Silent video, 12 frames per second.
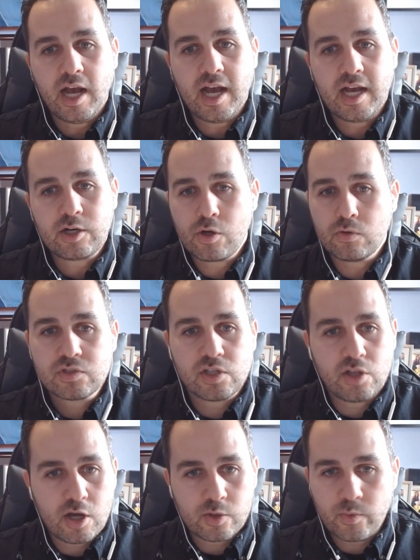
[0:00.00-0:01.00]
uh, goes a
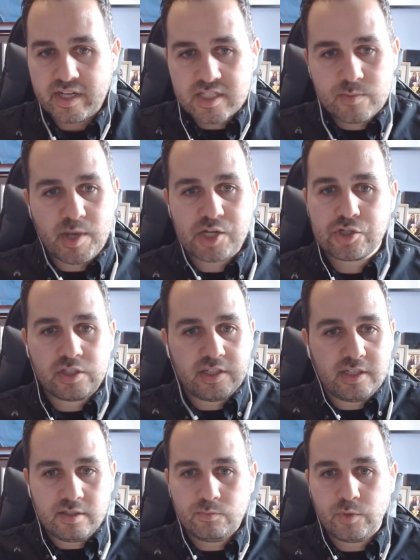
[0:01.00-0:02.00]
long way,
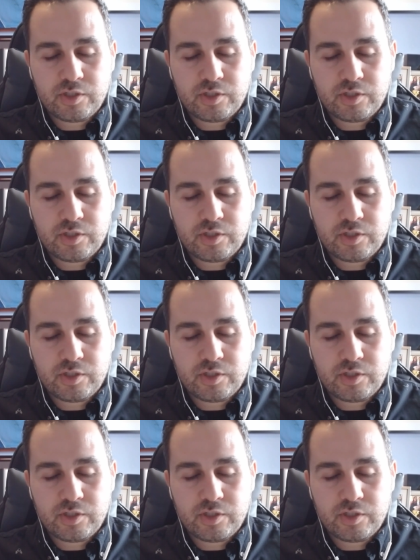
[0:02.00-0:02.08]
especially